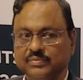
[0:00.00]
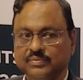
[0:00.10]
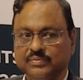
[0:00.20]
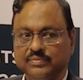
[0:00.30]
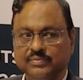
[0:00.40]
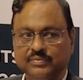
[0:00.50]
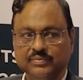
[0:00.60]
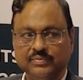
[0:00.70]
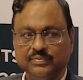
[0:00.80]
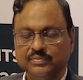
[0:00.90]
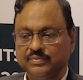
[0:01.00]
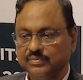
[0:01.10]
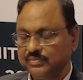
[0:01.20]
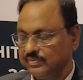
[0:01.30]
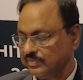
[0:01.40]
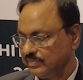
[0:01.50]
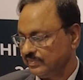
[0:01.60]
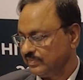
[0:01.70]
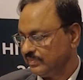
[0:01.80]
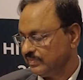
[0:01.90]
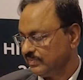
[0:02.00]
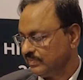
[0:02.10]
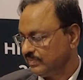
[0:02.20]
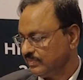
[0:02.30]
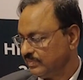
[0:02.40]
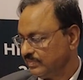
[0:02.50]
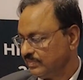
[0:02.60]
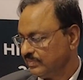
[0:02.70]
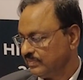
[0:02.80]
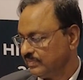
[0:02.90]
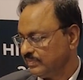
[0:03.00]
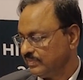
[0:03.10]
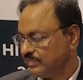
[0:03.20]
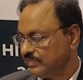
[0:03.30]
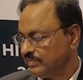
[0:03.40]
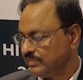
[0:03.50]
The person shown says nothing.